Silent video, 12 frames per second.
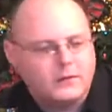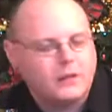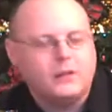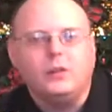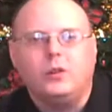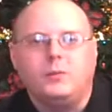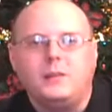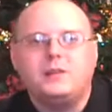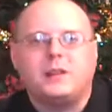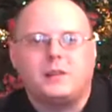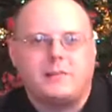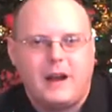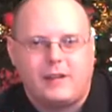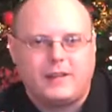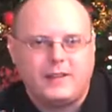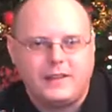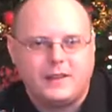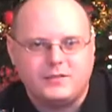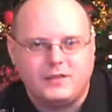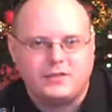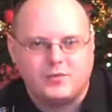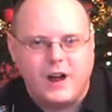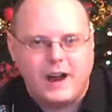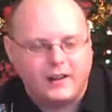I heard a little music in the background. I think that was the
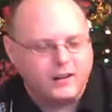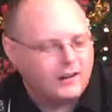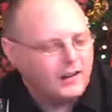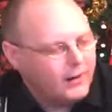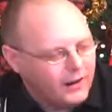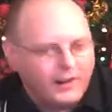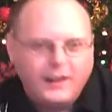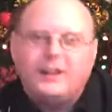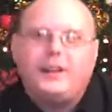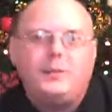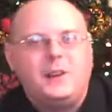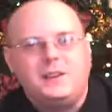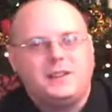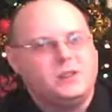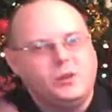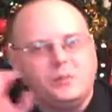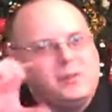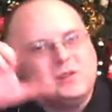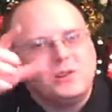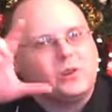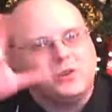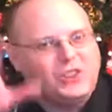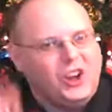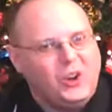dryer. It plays this little
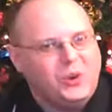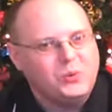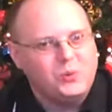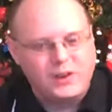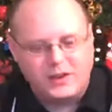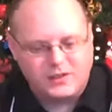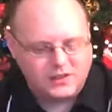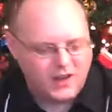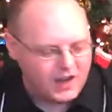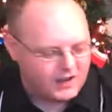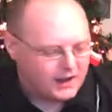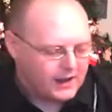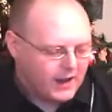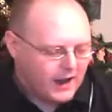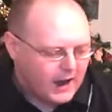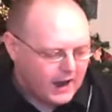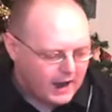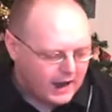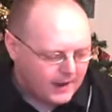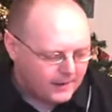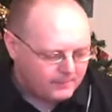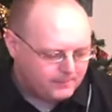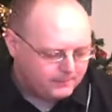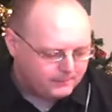musical tone when it's done.
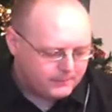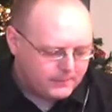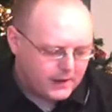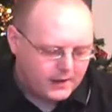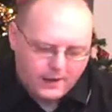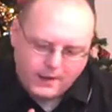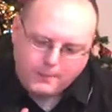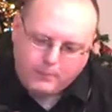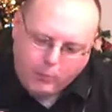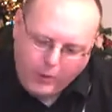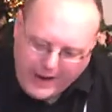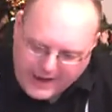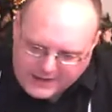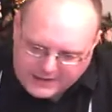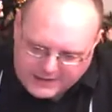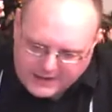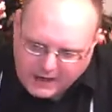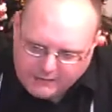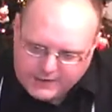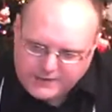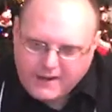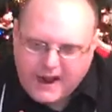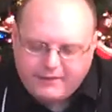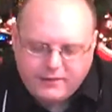Um, the brand itself is
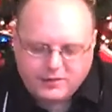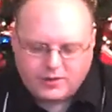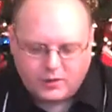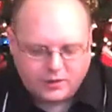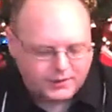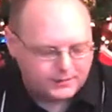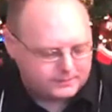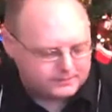five years old,